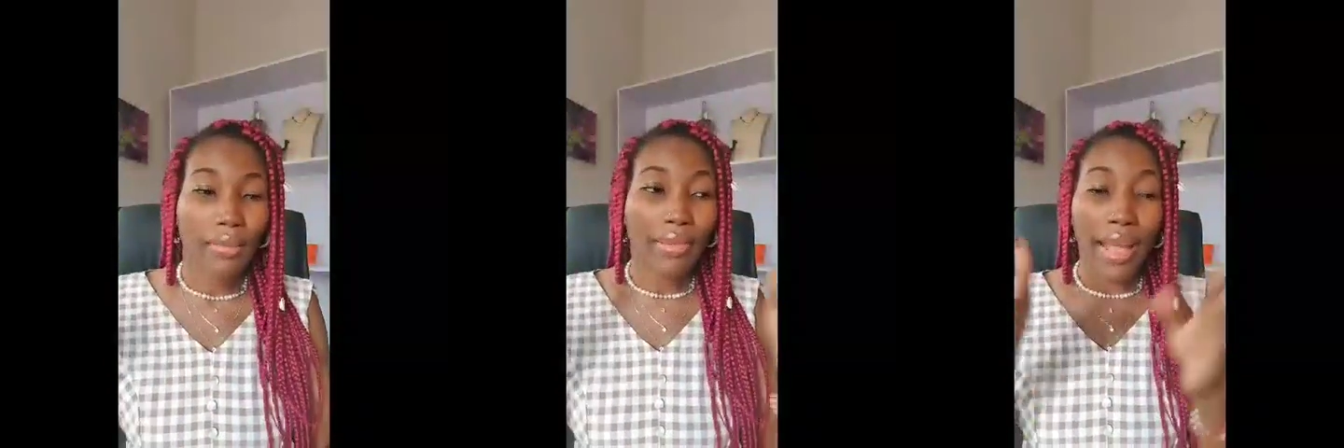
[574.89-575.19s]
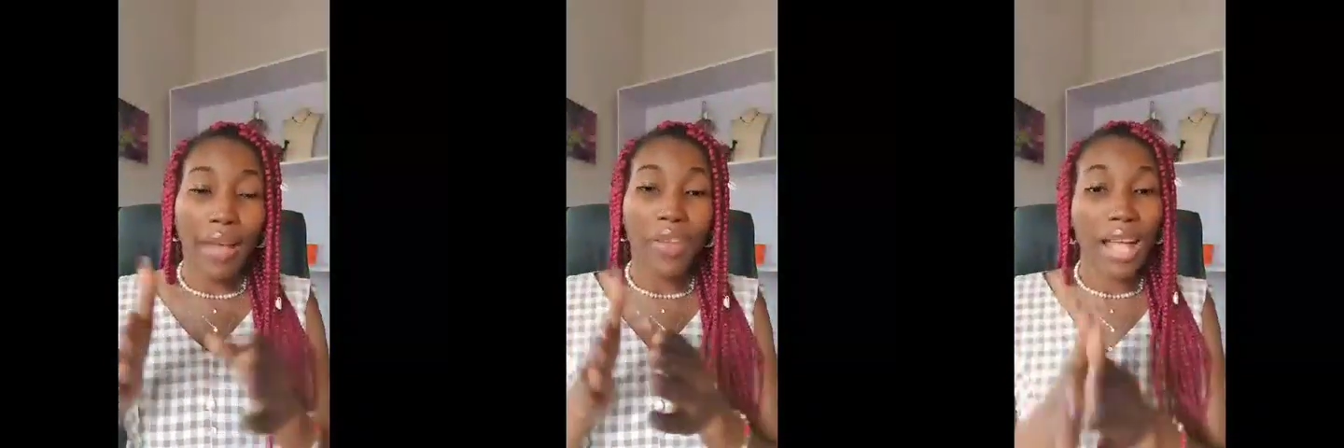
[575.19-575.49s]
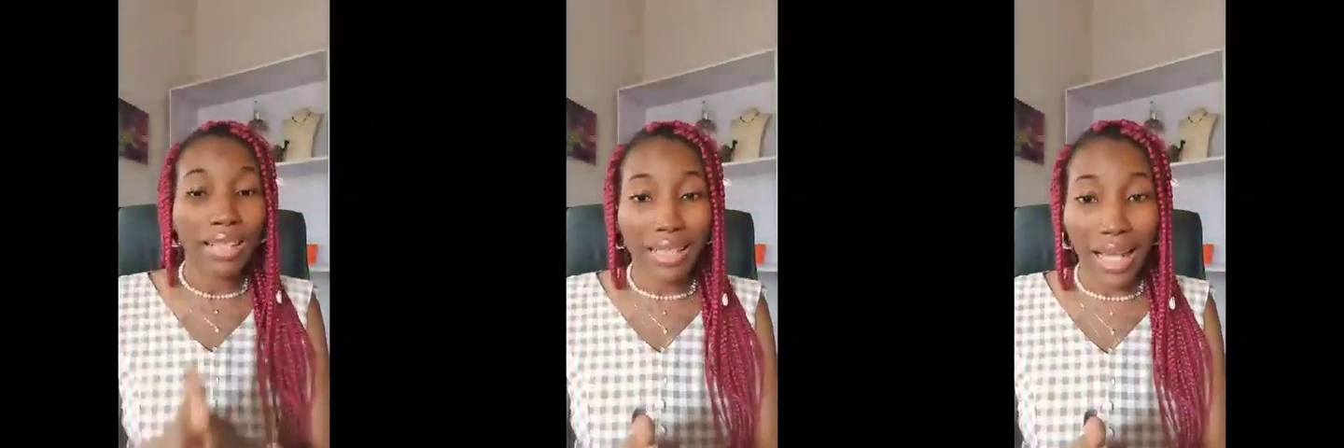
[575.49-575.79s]
they have
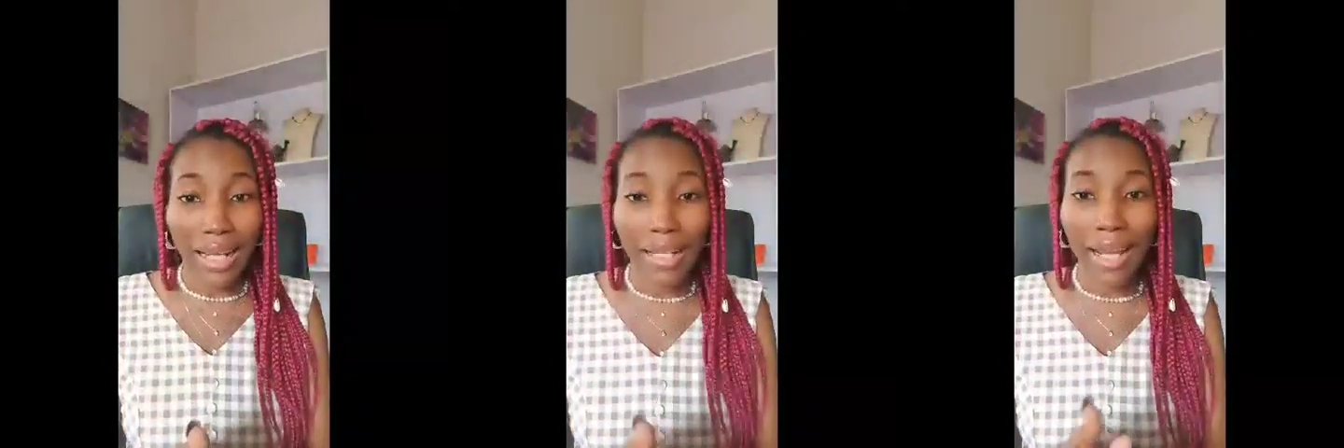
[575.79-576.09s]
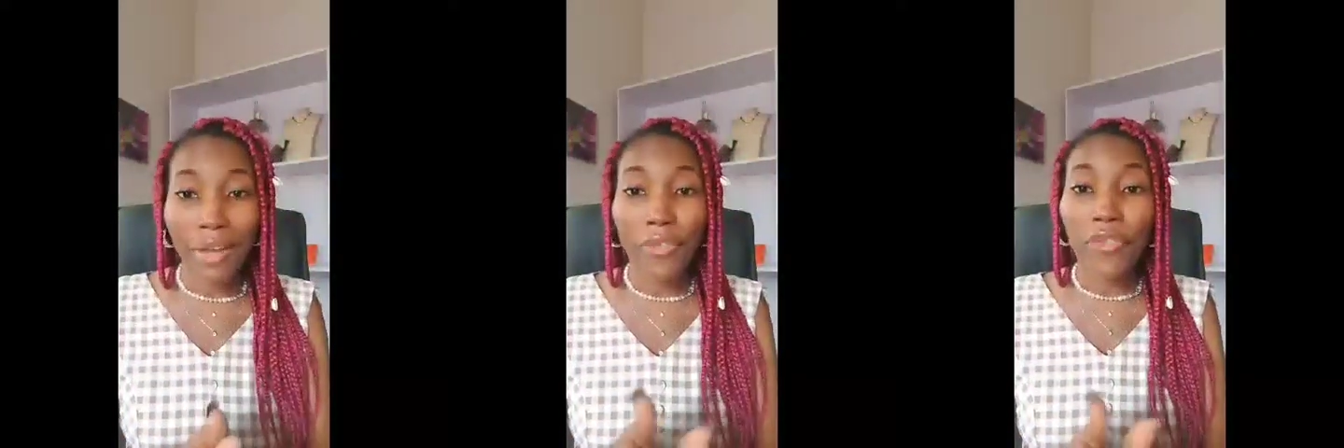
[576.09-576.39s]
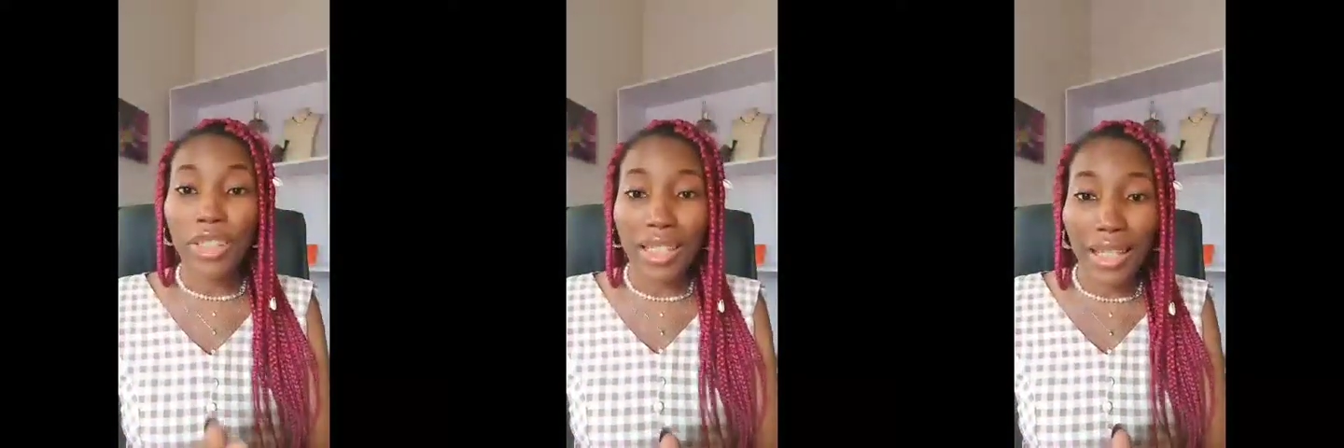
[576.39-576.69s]
answered and they have
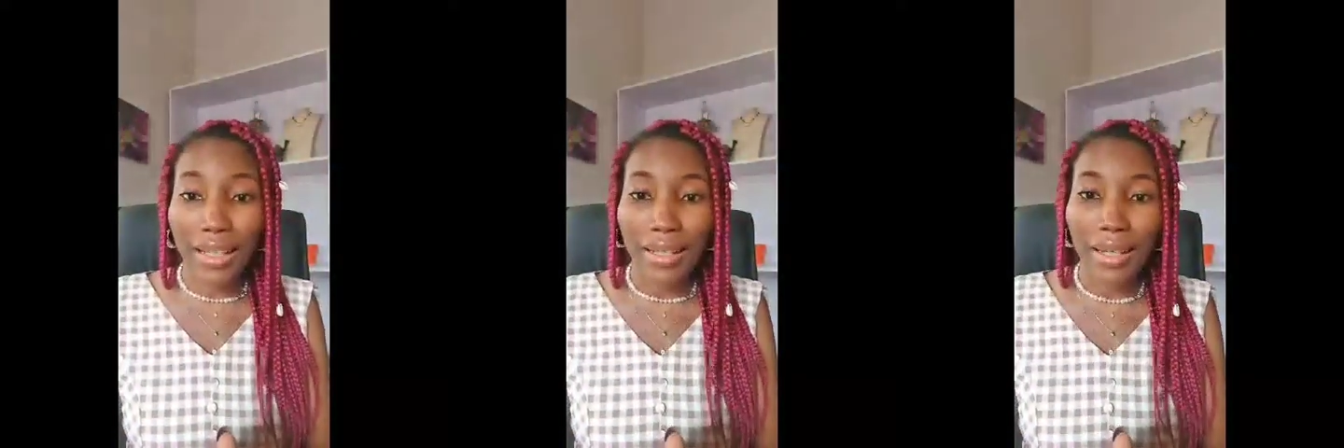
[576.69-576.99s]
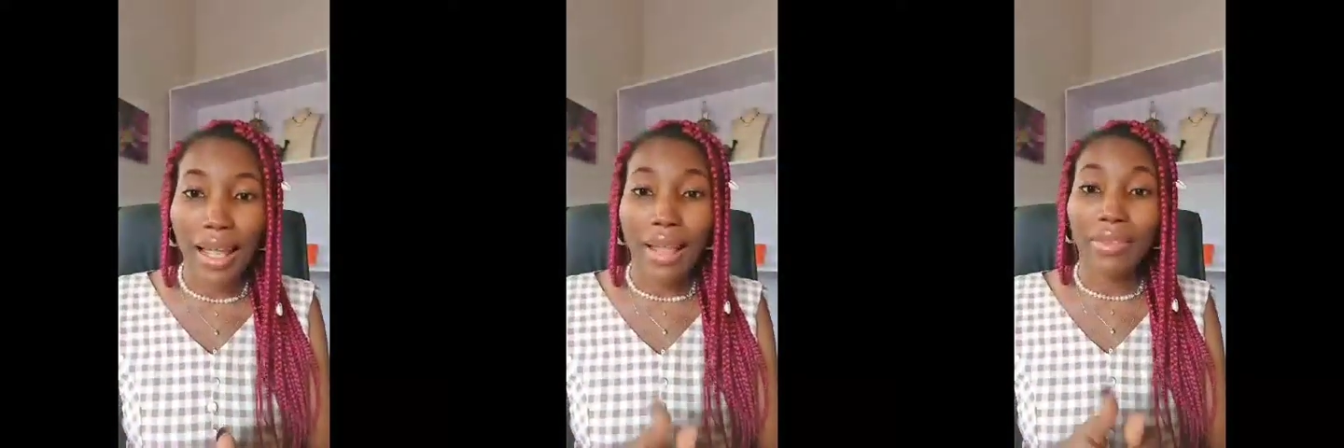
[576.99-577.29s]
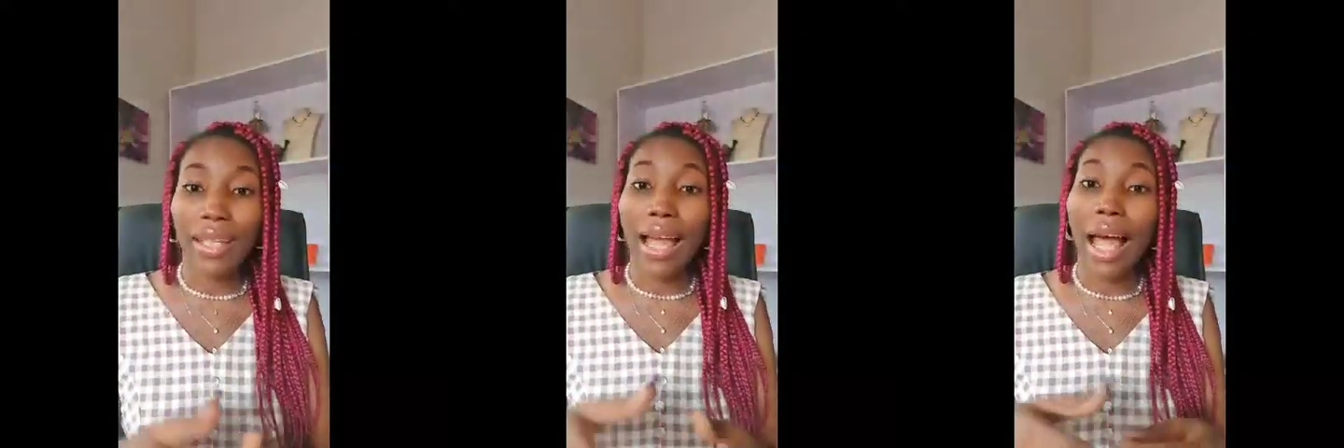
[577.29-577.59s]
feasted
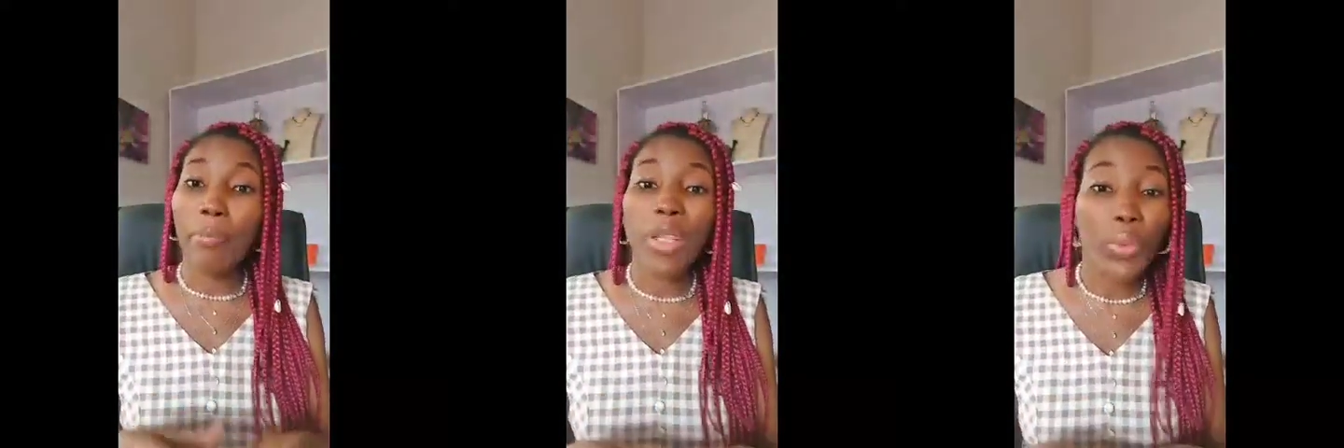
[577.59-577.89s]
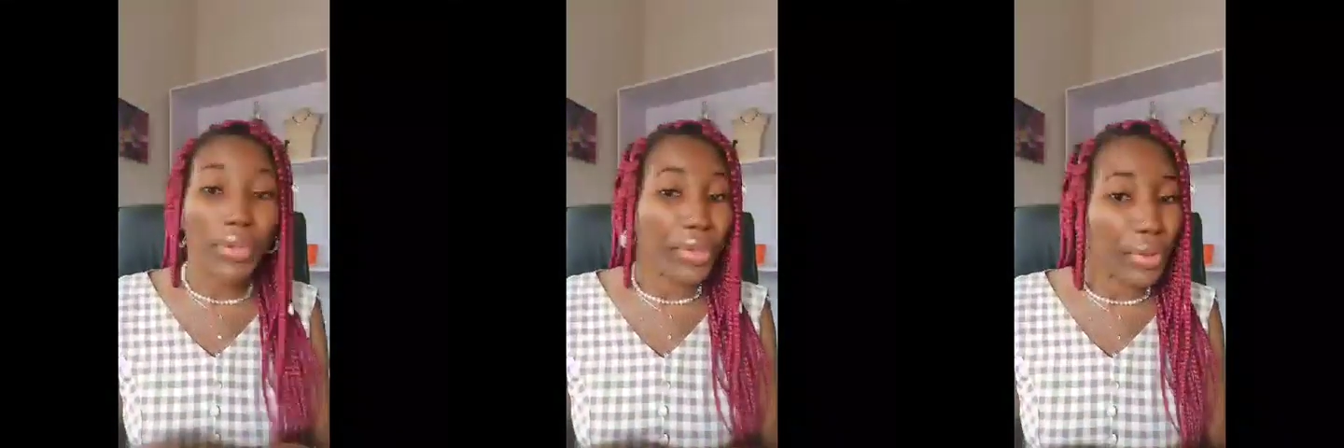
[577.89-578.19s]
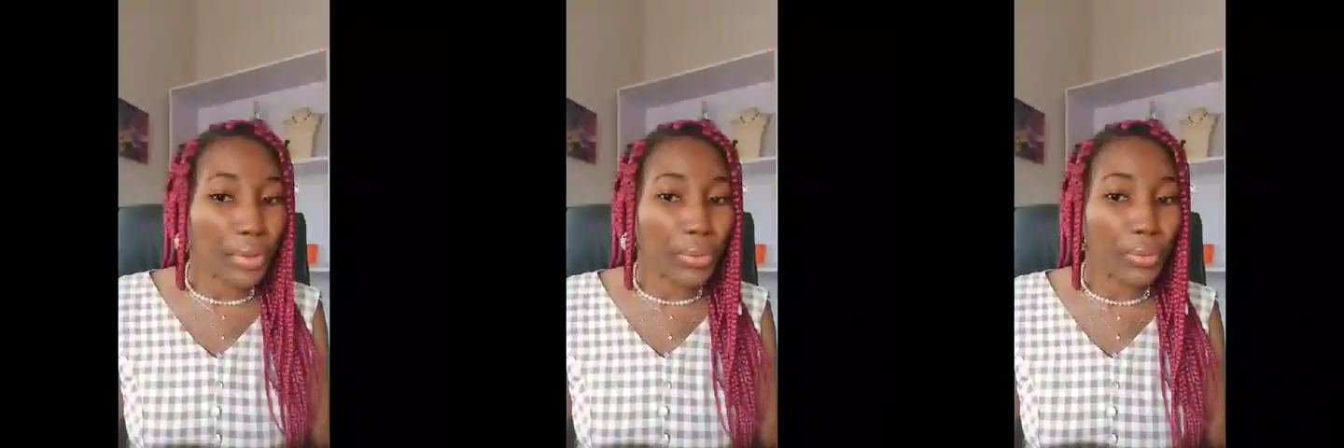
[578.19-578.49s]
and they are happy with
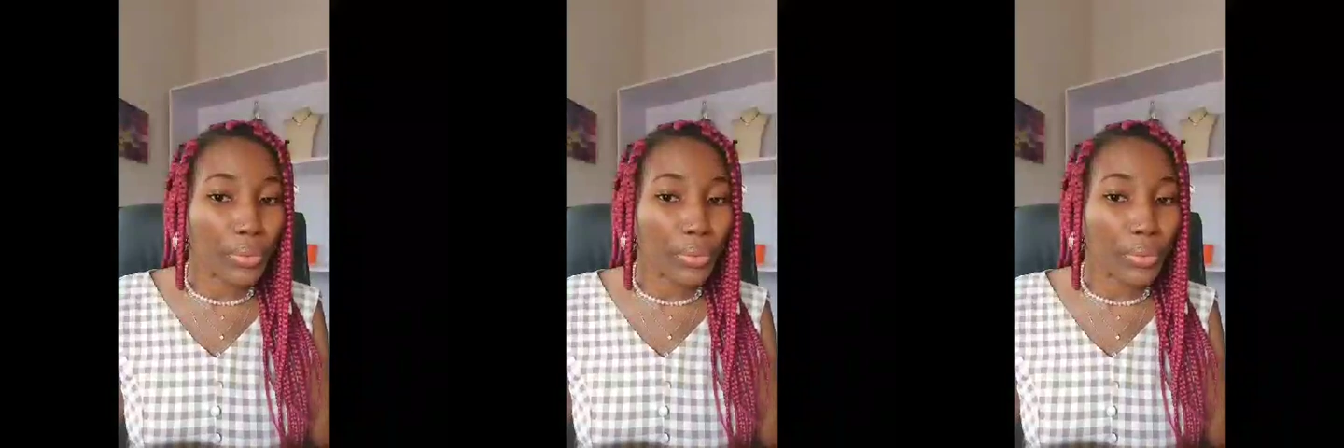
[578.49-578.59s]
you.